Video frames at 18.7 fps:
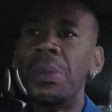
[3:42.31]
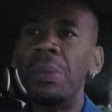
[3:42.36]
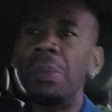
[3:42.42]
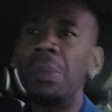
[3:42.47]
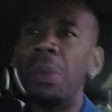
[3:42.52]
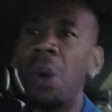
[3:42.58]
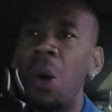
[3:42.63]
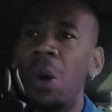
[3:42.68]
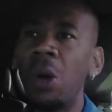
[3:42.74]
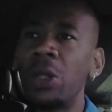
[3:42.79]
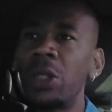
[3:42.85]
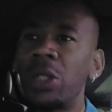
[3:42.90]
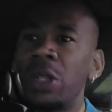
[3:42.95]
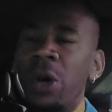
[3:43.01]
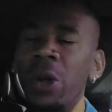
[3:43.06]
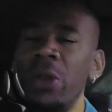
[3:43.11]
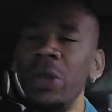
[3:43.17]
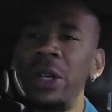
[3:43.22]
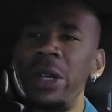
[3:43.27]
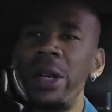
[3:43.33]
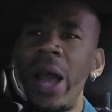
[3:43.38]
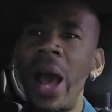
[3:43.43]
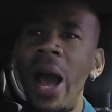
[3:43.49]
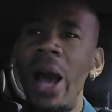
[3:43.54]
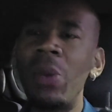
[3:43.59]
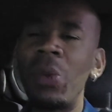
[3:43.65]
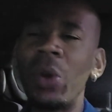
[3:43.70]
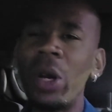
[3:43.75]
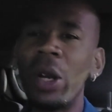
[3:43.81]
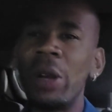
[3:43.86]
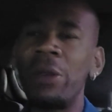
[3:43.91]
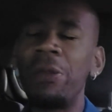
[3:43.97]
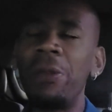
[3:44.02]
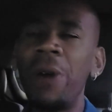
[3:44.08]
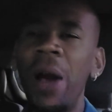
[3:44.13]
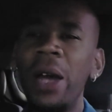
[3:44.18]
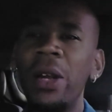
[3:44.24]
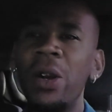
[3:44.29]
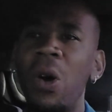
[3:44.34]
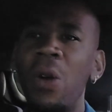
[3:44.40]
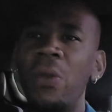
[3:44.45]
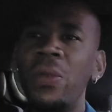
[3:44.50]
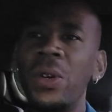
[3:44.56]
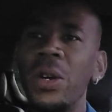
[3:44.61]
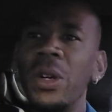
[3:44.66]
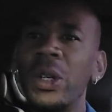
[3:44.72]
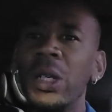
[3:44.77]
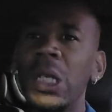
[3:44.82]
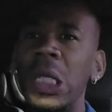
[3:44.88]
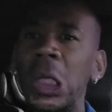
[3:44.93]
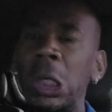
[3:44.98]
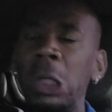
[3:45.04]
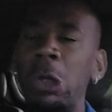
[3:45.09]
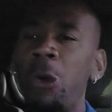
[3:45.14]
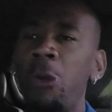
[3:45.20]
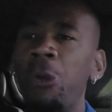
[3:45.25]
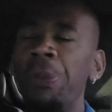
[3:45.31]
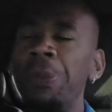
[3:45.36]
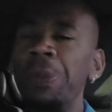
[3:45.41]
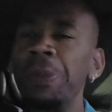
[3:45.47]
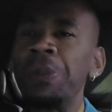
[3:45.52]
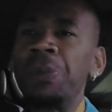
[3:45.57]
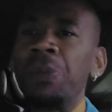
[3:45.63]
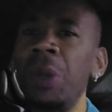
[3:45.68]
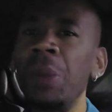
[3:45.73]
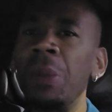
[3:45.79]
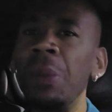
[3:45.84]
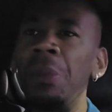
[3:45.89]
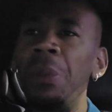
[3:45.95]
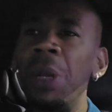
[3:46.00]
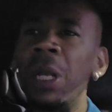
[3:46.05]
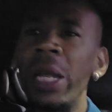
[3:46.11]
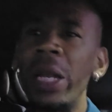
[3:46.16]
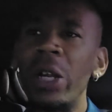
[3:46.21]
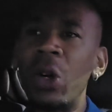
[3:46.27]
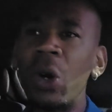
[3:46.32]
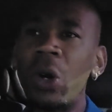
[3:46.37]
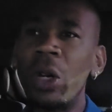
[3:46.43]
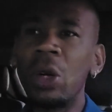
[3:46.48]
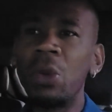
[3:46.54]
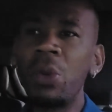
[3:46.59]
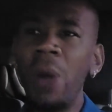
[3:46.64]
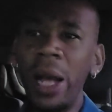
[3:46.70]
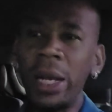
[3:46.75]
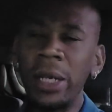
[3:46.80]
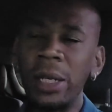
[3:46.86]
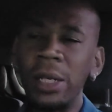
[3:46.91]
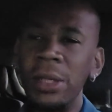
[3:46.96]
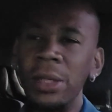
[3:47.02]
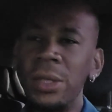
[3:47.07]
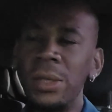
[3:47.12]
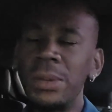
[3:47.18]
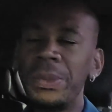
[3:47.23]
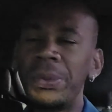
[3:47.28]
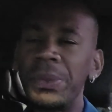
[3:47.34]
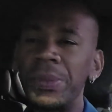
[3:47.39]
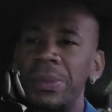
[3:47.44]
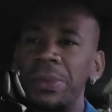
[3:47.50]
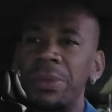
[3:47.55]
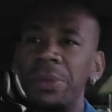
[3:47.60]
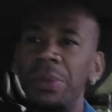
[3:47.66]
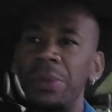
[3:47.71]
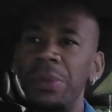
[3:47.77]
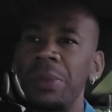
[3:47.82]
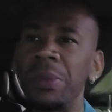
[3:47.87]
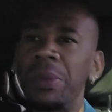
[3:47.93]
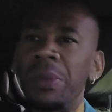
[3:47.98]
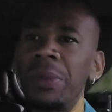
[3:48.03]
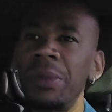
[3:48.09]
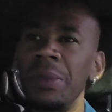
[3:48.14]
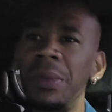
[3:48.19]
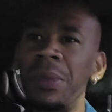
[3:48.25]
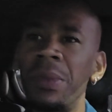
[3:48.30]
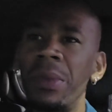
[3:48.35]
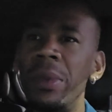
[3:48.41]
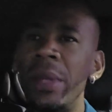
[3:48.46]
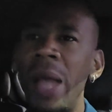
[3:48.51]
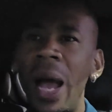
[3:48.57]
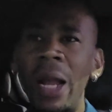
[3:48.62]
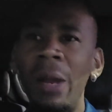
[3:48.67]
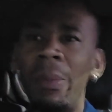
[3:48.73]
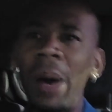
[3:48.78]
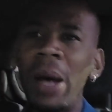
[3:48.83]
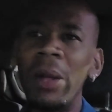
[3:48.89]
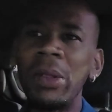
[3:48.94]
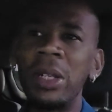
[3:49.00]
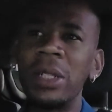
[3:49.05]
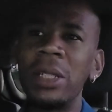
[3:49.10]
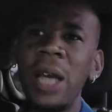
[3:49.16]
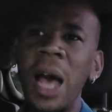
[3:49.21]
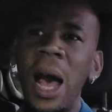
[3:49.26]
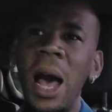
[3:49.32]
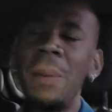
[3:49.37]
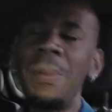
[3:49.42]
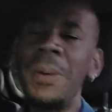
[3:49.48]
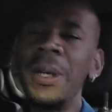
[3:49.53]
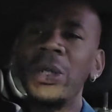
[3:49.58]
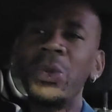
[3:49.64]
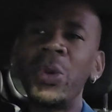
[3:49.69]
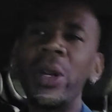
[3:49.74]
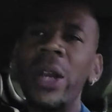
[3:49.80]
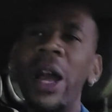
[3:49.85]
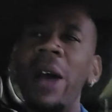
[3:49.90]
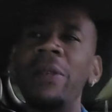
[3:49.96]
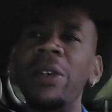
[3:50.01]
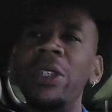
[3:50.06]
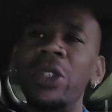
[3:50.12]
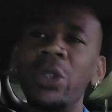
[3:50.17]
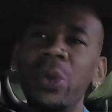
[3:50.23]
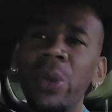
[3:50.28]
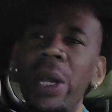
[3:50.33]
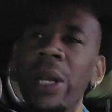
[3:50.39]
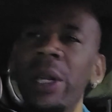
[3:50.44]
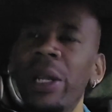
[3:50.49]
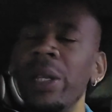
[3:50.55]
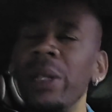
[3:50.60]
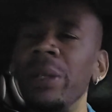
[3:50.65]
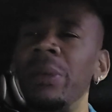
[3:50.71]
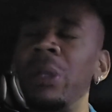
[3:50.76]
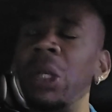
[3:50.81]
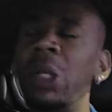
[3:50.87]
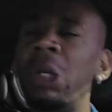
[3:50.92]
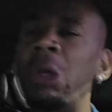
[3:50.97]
more so than not, we're going to fight over political correctness. Not about the topics. We're never treating